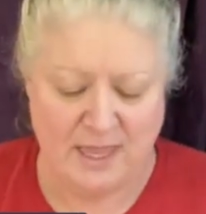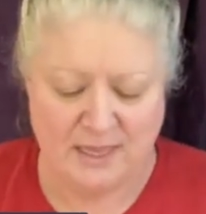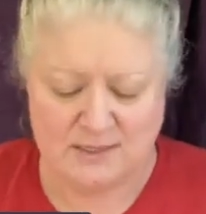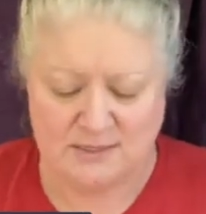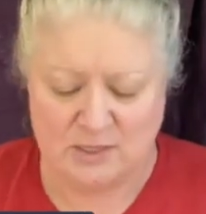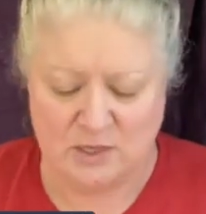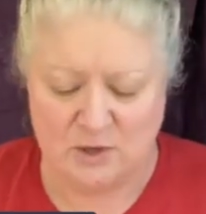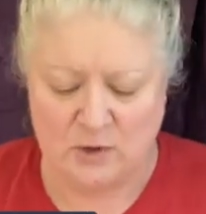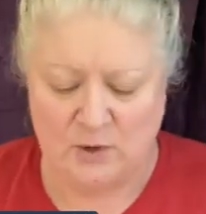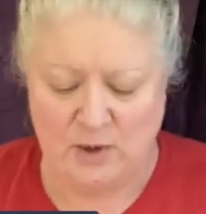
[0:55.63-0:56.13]

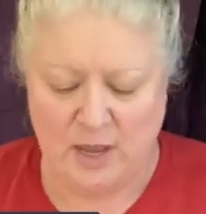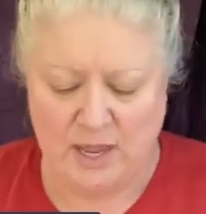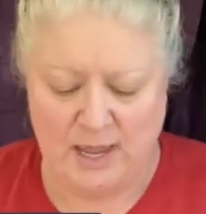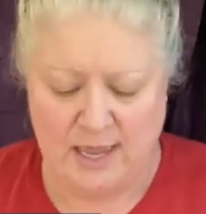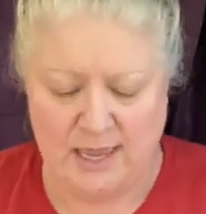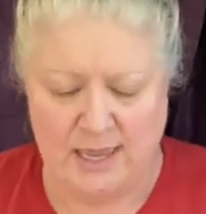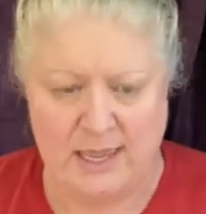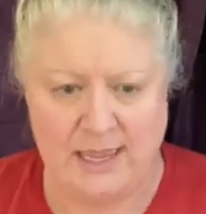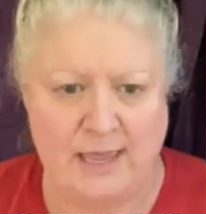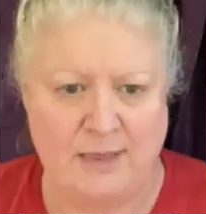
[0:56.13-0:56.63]
So
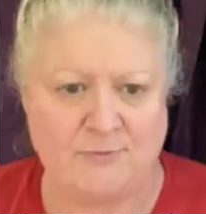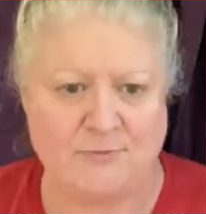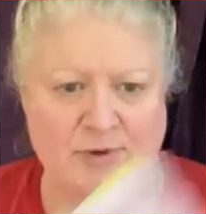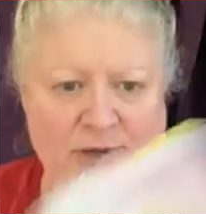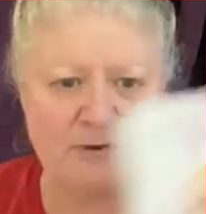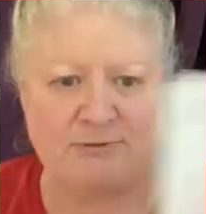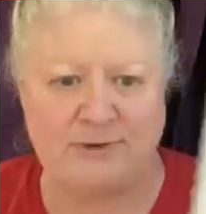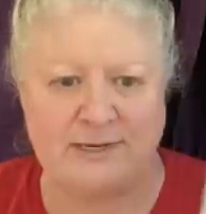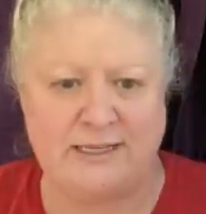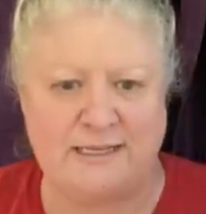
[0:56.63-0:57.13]
I am
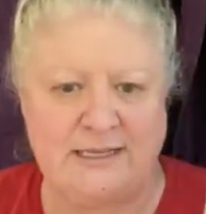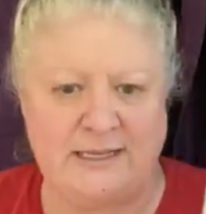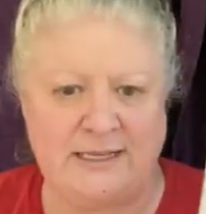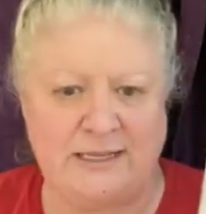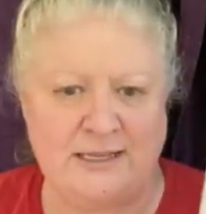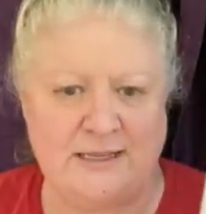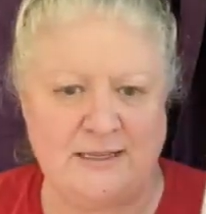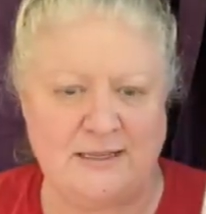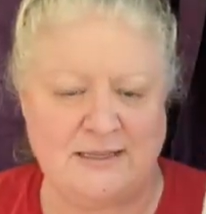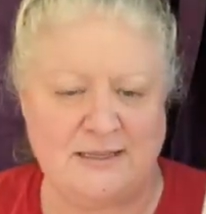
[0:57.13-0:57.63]

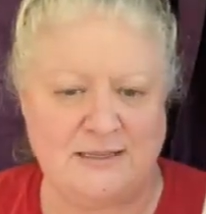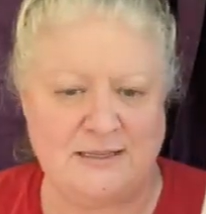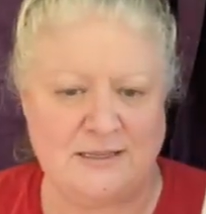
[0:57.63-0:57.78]
rereading